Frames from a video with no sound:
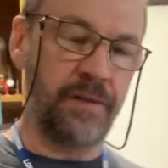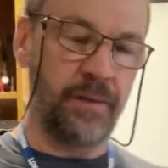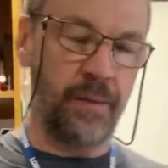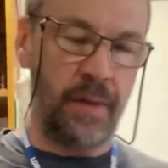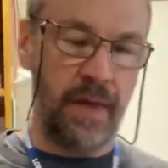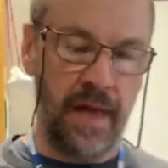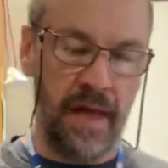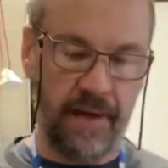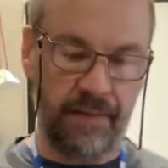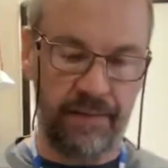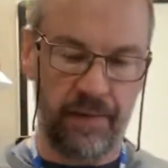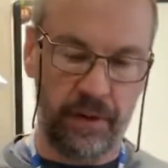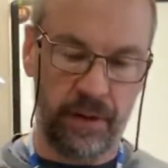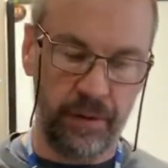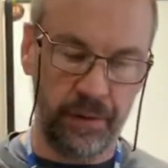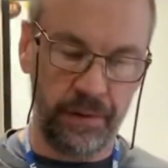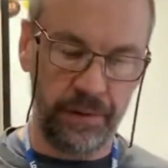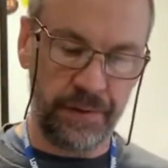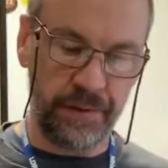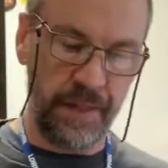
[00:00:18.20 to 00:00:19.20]
will have
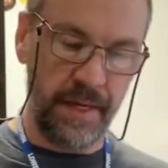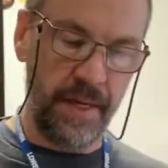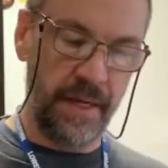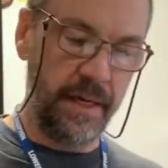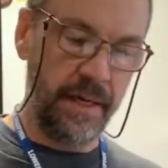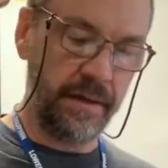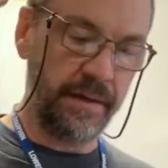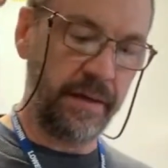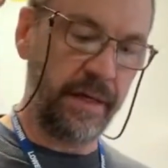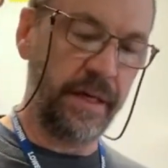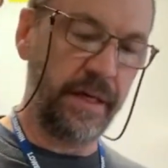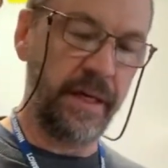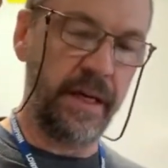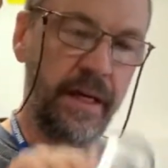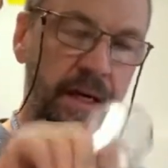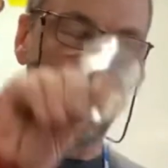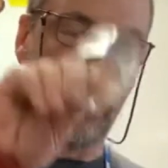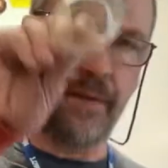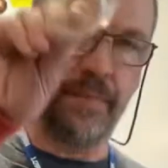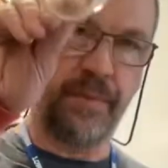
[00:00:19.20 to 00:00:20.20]
those, and you're going to get a
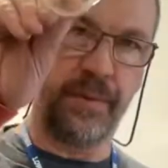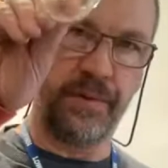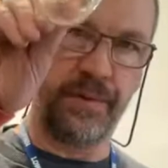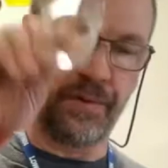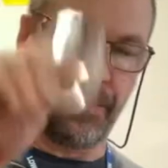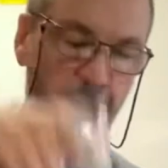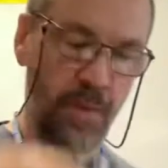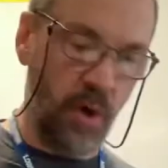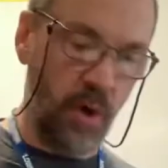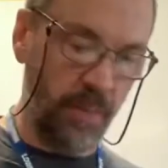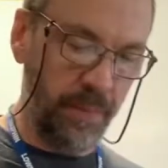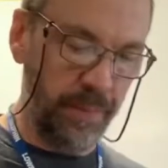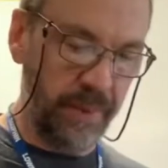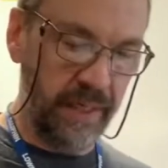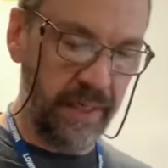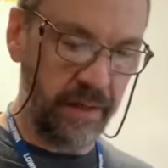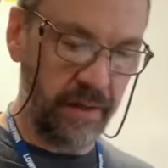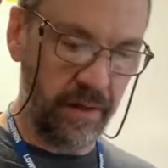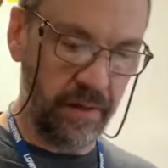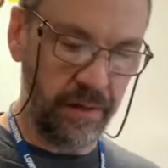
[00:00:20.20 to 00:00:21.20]
couple small
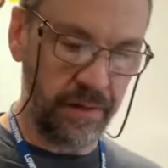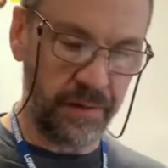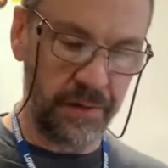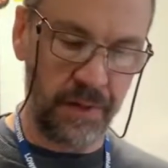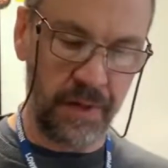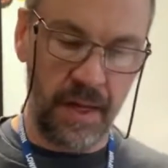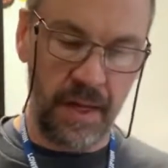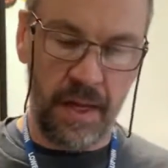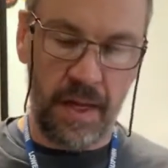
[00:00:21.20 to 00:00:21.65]
beakers.